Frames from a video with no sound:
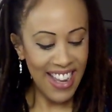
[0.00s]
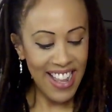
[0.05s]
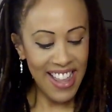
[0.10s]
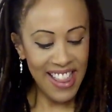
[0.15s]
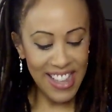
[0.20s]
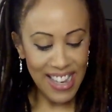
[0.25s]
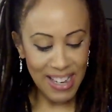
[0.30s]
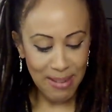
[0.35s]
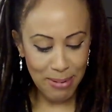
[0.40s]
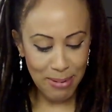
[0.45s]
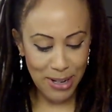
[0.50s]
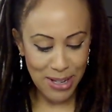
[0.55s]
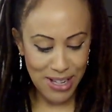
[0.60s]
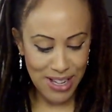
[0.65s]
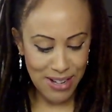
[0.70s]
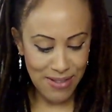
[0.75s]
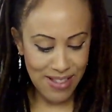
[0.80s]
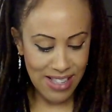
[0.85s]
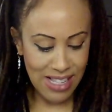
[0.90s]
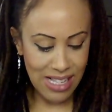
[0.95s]
That
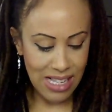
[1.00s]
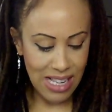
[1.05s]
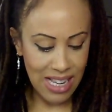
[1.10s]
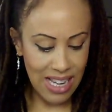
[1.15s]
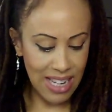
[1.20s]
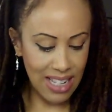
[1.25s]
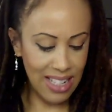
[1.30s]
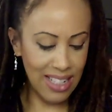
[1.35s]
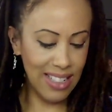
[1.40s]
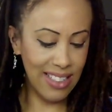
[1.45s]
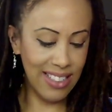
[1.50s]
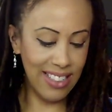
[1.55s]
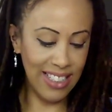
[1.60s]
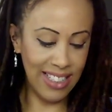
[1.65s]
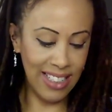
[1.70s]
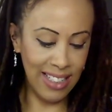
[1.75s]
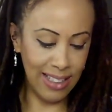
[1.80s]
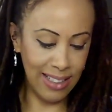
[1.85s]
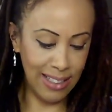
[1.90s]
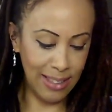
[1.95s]
person was like,
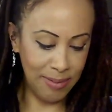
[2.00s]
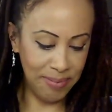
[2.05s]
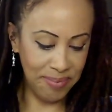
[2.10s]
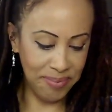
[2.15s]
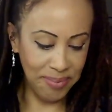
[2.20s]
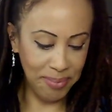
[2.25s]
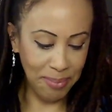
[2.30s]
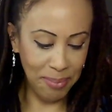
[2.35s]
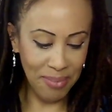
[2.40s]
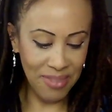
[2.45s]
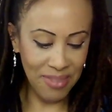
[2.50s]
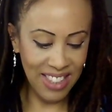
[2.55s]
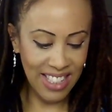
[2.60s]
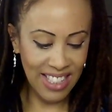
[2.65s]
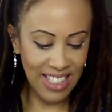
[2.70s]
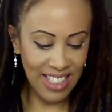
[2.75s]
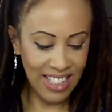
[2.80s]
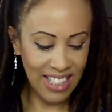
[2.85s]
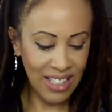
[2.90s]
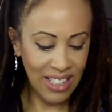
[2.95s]

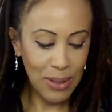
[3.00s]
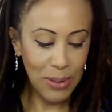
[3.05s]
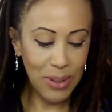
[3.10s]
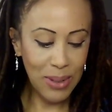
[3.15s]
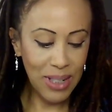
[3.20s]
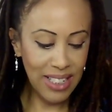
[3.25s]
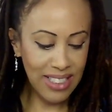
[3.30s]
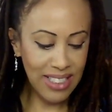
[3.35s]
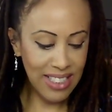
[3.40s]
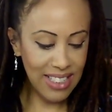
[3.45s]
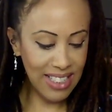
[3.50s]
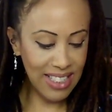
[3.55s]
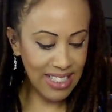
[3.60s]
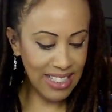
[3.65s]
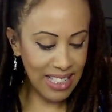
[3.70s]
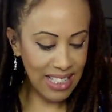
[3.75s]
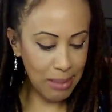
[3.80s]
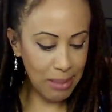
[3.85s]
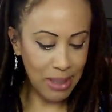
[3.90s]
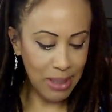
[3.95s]
what else did they
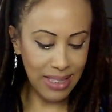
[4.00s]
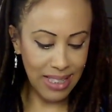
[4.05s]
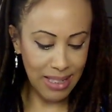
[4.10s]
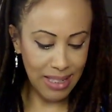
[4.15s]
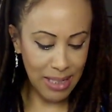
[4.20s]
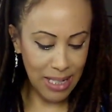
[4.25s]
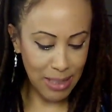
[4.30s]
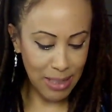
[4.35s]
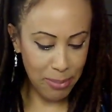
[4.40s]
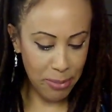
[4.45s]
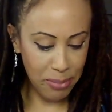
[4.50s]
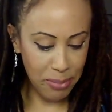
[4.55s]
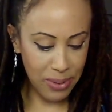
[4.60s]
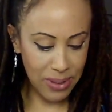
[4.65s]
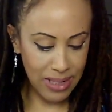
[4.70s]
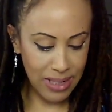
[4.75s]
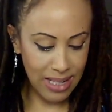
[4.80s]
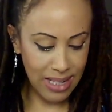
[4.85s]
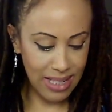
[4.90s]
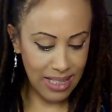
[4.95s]
say about that type of
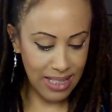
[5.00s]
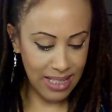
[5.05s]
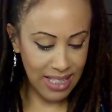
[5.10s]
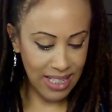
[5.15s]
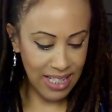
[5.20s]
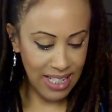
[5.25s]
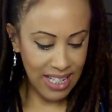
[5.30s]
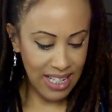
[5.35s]
person?